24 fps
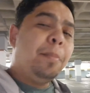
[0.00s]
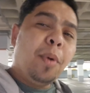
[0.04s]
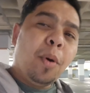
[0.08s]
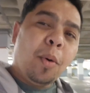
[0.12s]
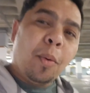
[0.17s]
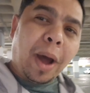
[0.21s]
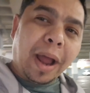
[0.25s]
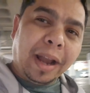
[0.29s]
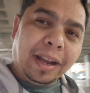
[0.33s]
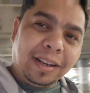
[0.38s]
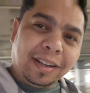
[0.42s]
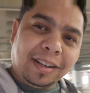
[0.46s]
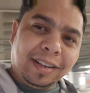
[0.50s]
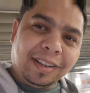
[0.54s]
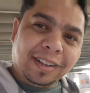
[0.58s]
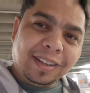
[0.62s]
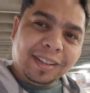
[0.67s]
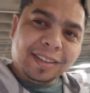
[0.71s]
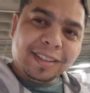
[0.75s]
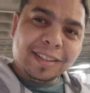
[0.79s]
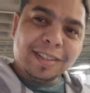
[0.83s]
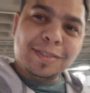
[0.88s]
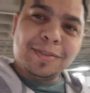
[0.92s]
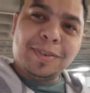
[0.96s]
one,
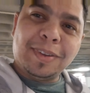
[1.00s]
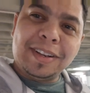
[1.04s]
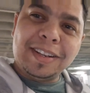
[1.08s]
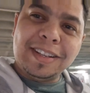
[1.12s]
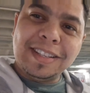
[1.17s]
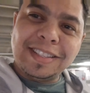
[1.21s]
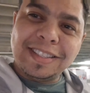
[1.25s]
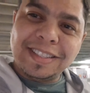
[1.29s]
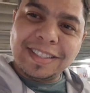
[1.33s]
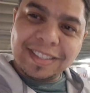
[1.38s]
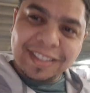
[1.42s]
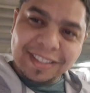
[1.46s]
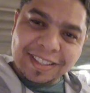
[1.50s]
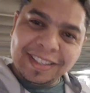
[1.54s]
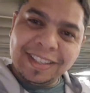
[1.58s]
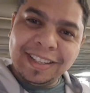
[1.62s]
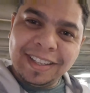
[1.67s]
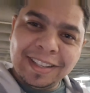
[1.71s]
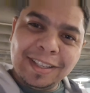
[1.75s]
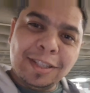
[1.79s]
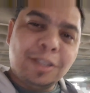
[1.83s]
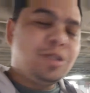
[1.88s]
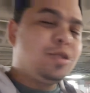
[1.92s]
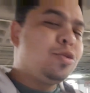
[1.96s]
and this one is
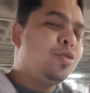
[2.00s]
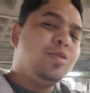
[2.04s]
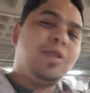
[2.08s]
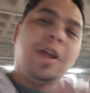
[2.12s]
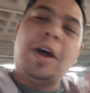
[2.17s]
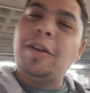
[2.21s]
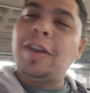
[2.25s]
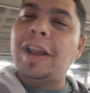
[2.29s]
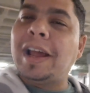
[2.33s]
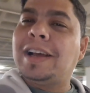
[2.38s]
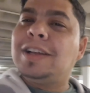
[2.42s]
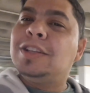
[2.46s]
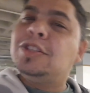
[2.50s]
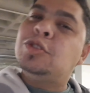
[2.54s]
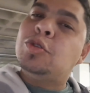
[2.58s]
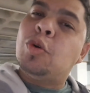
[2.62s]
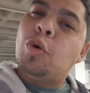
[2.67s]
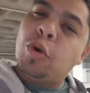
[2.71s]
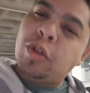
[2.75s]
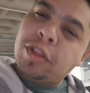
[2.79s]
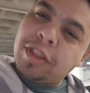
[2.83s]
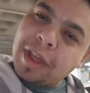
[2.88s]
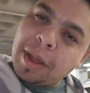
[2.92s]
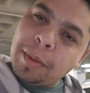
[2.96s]
stood out like a
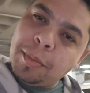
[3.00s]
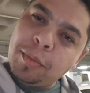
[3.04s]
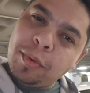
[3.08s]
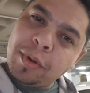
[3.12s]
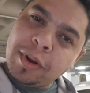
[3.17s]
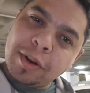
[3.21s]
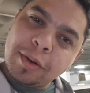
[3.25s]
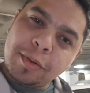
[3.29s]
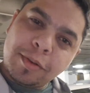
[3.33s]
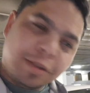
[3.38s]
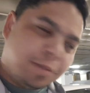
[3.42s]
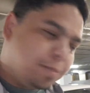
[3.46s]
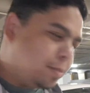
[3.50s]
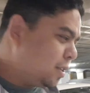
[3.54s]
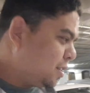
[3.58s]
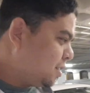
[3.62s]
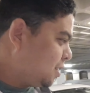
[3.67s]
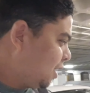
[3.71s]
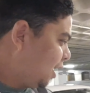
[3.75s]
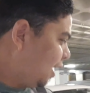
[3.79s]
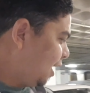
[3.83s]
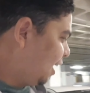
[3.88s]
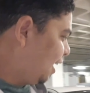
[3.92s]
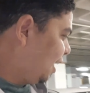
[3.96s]
sore thumb when it was
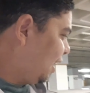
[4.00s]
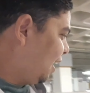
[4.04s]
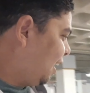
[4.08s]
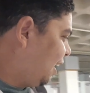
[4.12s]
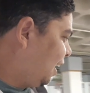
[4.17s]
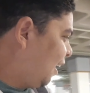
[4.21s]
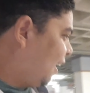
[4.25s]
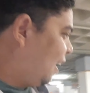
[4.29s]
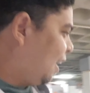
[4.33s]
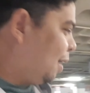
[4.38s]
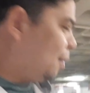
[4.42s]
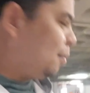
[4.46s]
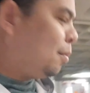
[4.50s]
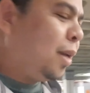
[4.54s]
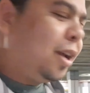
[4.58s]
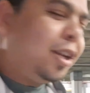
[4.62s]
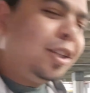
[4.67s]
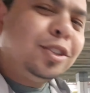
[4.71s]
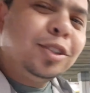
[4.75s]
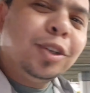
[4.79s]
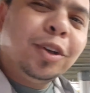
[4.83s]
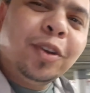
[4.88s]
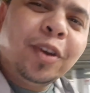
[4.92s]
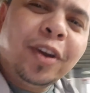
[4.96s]
misty. Make
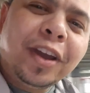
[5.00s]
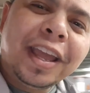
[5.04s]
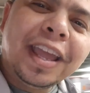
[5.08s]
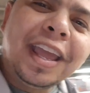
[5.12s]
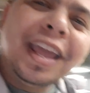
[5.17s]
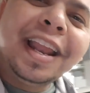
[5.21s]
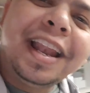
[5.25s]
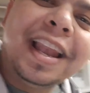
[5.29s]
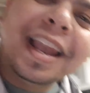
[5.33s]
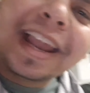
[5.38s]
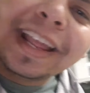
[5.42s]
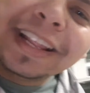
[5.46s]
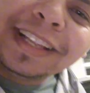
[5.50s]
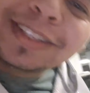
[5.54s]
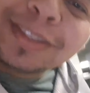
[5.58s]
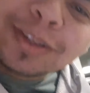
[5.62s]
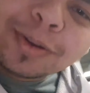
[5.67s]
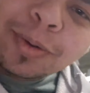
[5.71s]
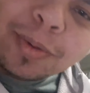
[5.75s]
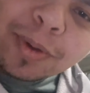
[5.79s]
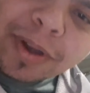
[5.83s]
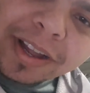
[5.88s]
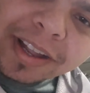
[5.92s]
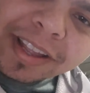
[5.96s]
sure your headlights are
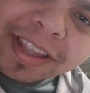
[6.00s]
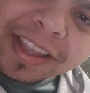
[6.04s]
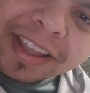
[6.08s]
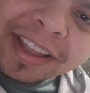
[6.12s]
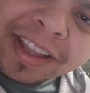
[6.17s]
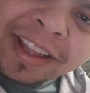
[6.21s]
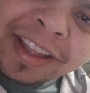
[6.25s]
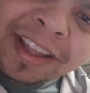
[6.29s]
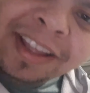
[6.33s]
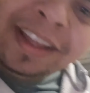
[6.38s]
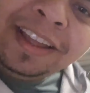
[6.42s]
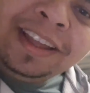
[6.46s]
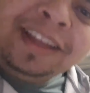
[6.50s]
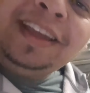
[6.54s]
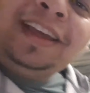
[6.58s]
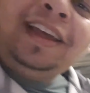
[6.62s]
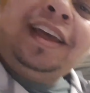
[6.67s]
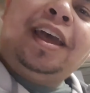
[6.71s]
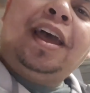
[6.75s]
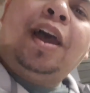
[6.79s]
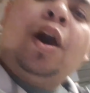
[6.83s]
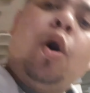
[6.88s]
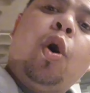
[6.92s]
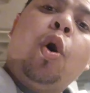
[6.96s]
working.
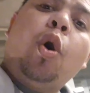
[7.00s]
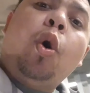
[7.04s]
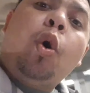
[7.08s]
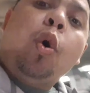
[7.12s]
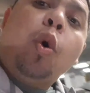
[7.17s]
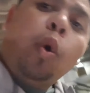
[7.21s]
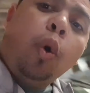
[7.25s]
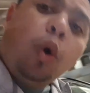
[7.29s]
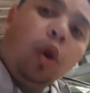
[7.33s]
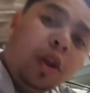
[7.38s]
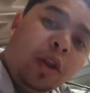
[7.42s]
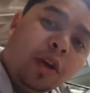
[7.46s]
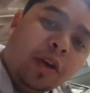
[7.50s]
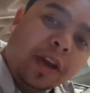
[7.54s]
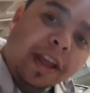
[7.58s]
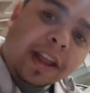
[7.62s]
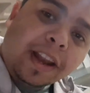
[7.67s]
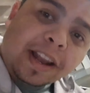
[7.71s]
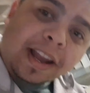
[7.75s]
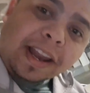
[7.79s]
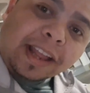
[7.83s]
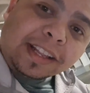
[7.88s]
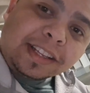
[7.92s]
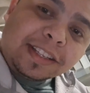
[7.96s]
All your
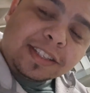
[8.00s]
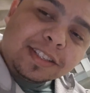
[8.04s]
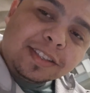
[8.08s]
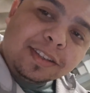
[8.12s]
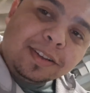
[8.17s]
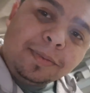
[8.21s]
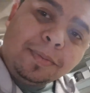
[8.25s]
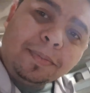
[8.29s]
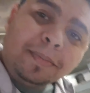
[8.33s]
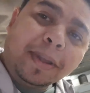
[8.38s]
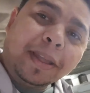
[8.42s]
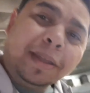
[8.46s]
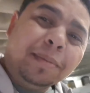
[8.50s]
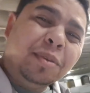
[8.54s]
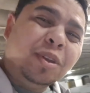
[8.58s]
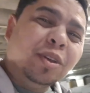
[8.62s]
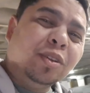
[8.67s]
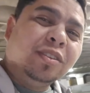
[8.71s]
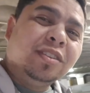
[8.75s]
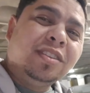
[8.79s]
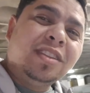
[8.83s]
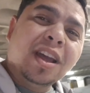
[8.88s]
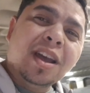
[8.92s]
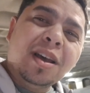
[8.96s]
headlights, maybe your
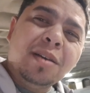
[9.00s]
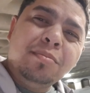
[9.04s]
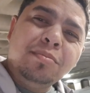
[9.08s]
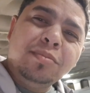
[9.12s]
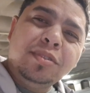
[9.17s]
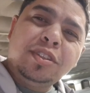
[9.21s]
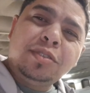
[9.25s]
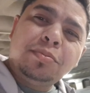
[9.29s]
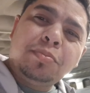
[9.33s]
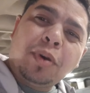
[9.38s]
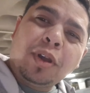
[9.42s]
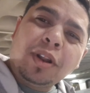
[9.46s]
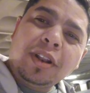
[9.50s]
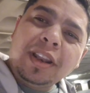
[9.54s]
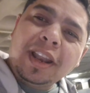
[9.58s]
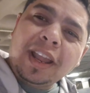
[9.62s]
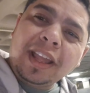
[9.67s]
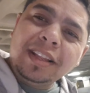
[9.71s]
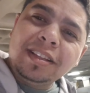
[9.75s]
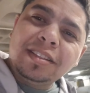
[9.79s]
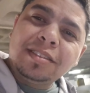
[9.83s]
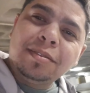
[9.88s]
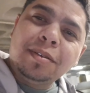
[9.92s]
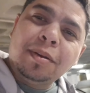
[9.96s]
dim
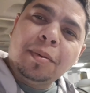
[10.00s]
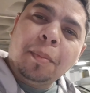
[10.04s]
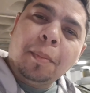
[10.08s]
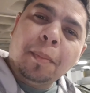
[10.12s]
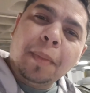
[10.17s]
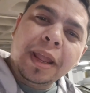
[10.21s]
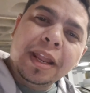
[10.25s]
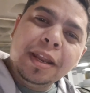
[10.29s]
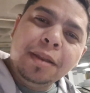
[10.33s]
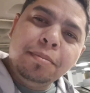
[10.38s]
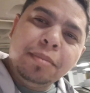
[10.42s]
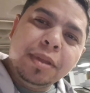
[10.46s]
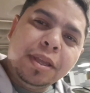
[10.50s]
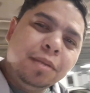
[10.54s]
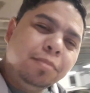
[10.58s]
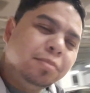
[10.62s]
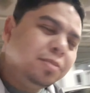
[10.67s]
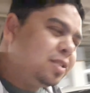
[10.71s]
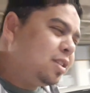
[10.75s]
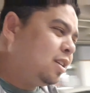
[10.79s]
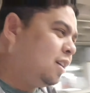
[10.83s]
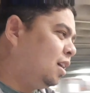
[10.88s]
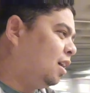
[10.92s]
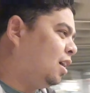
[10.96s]
spotlights, main
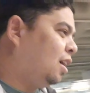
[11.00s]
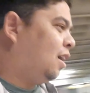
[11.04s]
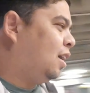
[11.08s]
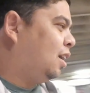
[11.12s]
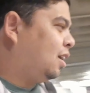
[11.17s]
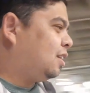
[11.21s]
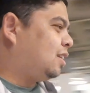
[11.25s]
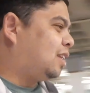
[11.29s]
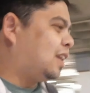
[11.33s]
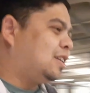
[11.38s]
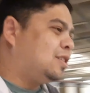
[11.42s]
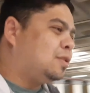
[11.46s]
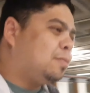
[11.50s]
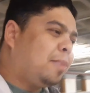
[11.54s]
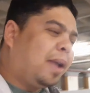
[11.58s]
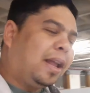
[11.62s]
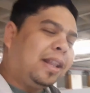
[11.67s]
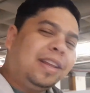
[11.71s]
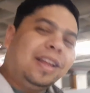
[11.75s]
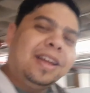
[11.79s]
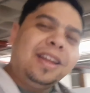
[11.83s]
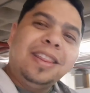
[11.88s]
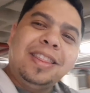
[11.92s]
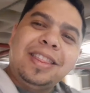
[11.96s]
beams, doesn't
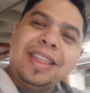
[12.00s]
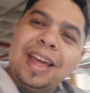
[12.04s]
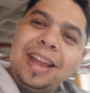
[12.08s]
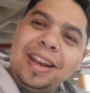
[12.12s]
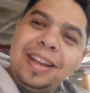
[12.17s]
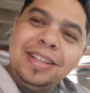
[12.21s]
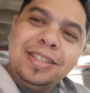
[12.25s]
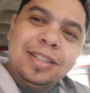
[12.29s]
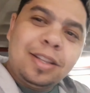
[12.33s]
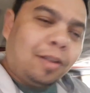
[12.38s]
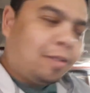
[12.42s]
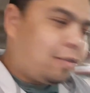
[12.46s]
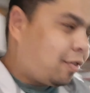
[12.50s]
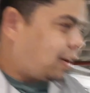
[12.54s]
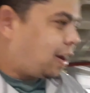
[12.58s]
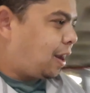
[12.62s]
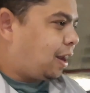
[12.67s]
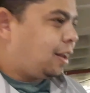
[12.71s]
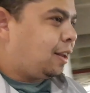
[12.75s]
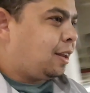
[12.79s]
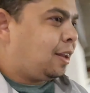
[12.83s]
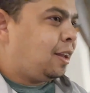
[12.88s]
matter. That is the front.